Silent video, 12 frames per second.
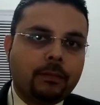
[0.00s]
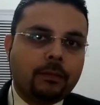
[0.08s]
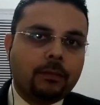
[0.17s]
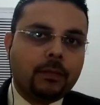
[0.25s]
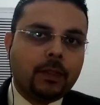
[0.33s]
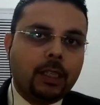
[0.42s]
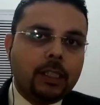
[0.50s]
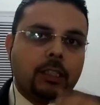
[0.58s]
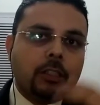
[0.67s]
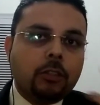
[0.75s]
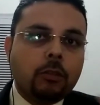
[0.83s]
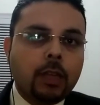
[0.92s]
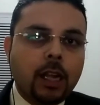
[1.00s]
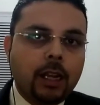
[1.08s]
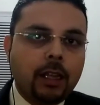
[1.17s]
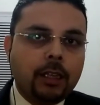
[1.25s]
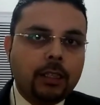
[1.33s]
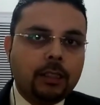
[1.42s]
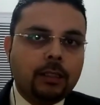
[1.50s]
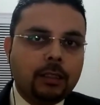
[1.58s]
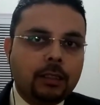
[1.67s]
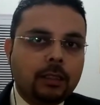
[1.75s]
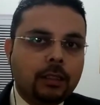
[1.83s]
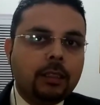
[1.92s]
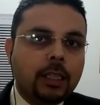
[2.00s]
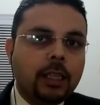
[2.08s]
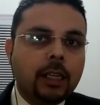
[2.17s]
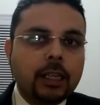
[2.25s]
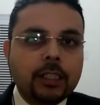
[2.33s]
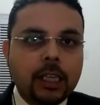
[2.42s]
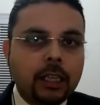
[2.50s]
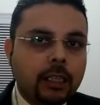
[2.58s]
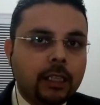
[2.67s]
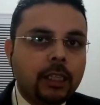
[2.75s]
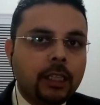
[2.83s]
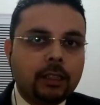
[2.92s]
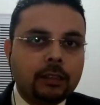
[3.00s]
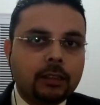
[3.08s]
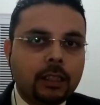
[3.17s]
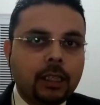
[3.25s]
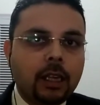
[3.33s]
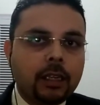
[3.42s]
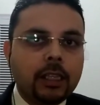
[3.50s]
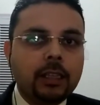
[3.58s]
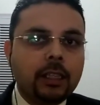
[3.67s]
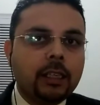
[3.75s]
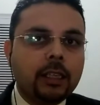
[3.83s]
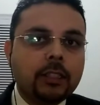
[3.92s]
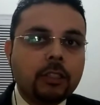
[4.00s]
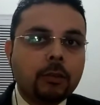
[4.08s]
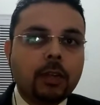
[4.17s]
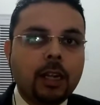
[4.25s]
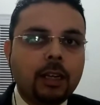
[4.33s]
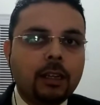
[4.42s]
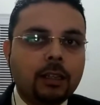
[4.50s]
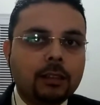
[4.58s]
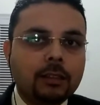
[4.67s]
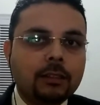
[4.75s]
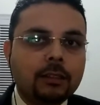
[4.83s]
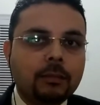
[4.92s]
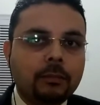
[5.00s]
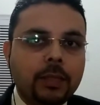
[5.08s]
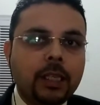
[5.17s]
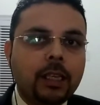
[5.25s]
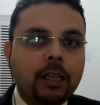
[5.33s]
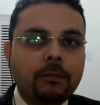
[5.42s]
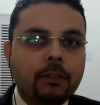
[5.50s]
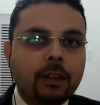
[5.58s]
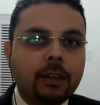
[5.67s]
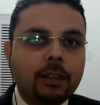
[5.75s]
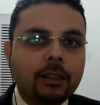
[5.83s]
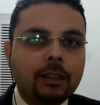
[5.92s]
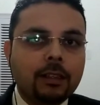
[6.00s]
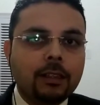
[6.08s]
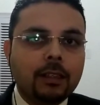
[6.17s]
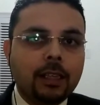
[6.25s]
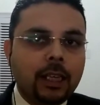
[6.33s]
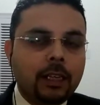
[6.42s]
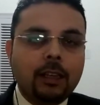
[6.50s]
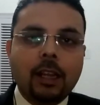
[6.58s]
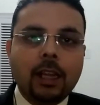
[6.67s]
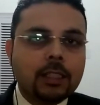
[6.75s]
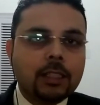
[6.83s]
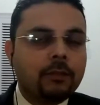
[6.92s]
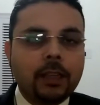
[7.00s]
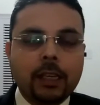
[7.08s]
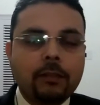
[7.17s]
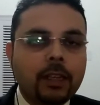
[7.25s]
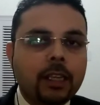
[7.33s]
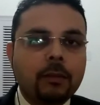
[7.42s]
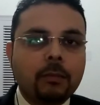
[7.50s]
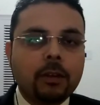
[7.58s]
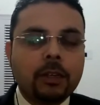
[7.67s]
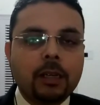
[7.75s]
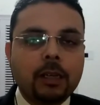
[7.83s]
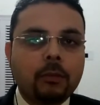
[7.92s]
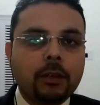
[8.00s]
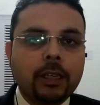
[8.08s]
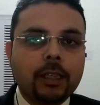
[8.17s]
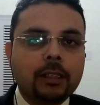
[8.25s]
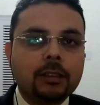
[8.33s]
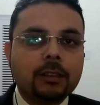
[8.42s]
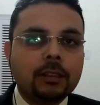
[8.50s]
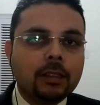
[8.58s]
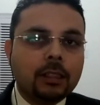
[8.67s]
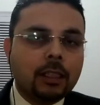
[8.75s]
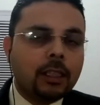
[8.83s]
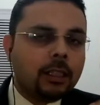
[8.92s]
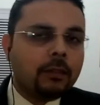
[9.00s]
It's Shukrana in the English, Hindi, in our Hindi, it's Shukrana. Be grateful. And last very important point, another very